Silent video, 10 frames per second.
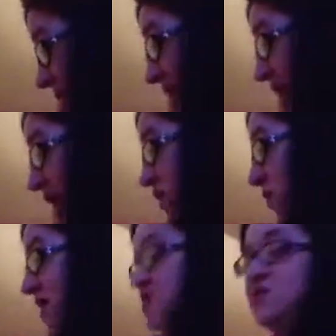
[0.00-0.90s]

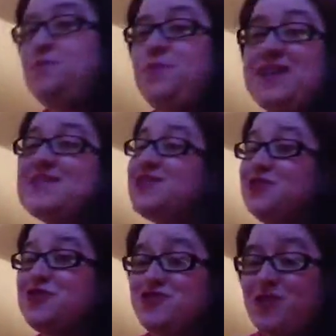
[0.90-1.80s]
The best
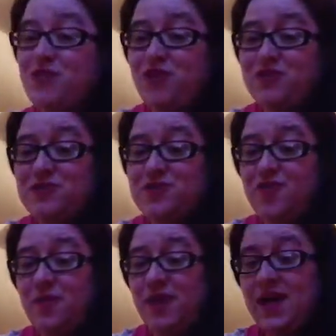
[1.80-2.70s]
luxury product
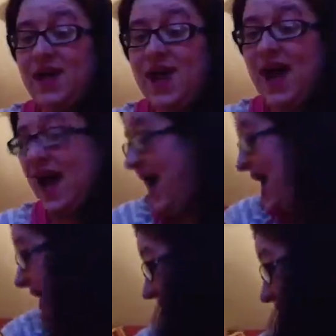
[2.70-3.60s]
for me
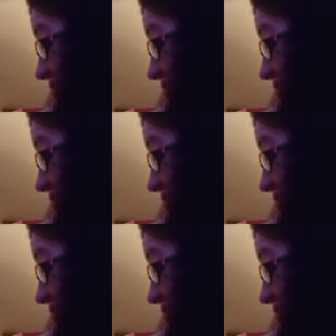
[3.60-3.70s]
has to